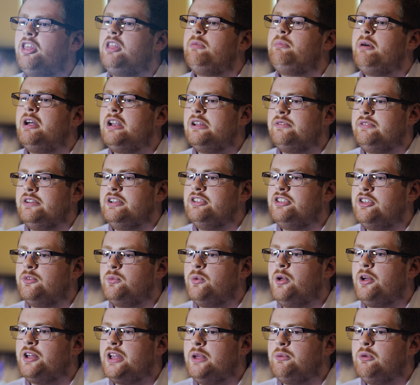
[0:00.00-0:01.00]
of the benefits of
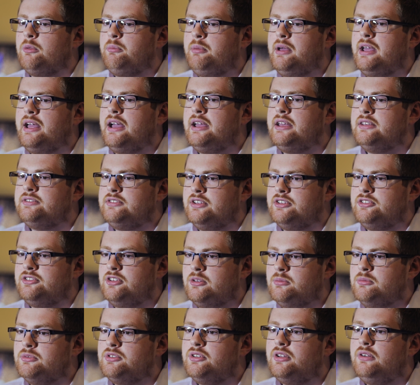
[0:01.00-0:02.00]
working with BAE
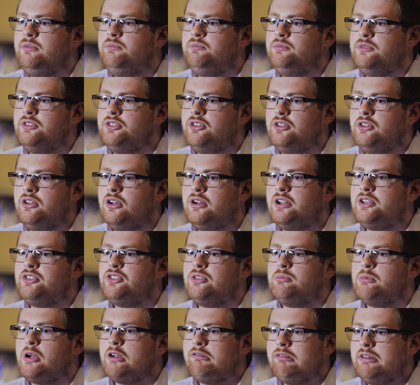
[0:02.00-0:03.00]
Systems is the knowledge
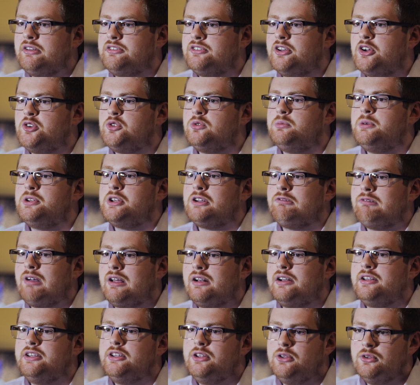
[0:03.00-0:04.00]
that my research will be
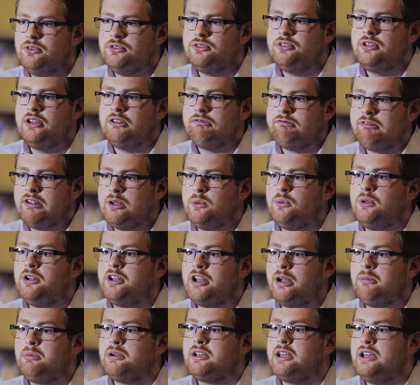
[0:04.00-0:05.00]
directly used in real-world
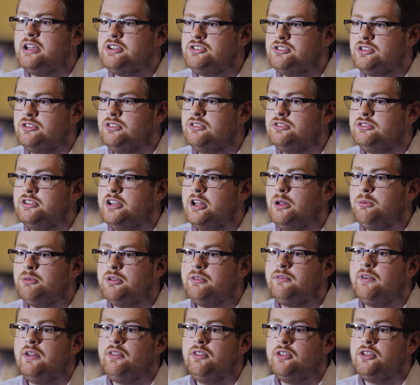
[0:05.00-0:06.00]
applications to help
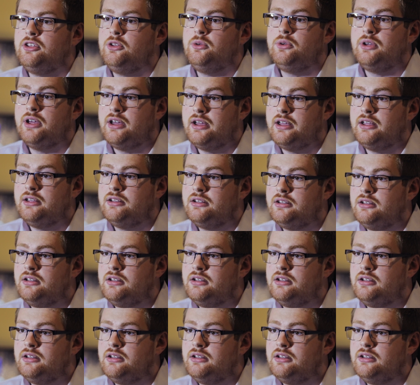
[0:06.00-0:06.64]
defend the UK.